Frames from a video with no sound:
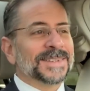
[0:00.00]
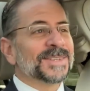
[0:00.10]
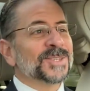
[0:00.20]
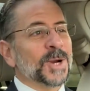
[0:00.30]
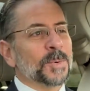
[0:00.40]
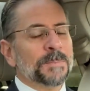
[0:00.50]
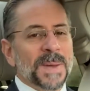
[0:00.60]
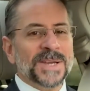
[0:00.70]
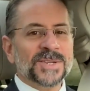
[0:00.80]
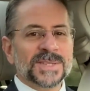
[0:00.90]
start with
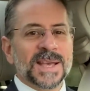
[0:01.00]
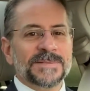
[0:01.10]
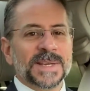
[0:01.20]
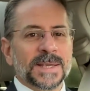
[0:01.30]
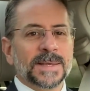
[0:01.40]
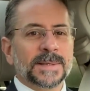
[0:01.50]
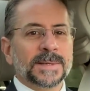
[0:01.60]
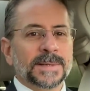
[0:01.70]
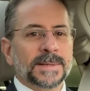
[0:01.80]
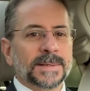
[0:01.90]
patient safety.
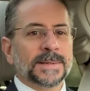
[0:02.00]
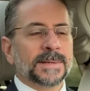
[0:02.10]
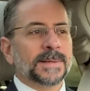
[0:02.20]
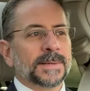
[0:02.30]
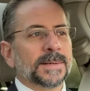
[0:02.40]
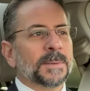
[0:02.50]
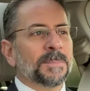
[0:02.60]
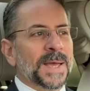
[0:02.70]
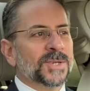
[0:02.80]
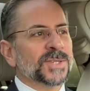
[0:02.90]

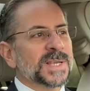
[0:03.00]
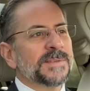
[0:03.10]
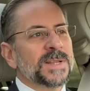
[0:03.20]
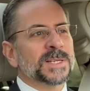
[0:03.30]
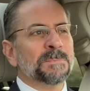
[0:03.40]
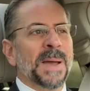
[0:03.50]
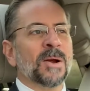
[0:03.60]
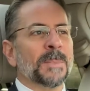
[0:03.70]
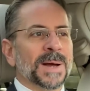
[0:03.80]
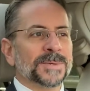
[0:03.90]
Patient safety is
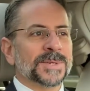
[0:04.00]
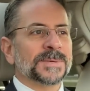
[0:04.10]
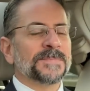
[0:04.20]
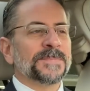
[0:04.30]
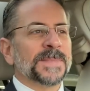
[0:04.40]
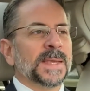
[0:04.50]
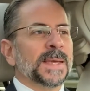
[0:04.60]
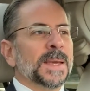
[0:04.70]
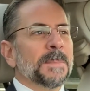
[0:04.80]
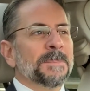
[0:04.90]
paramount.
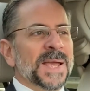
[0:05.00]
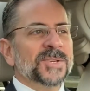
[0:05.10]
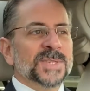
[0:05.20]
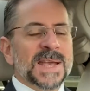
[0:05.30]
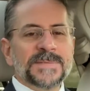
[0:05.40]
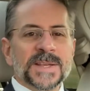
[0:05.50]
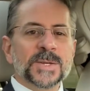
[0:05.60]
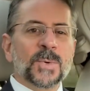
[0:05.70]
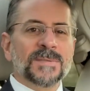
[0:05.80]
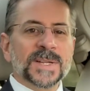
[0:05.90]
Patient safety is
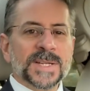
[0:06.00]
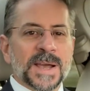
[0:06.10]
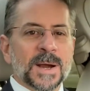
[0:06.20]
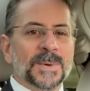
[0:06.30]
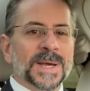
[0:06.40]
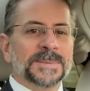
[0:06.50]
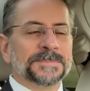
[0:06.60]
equivalent to airway.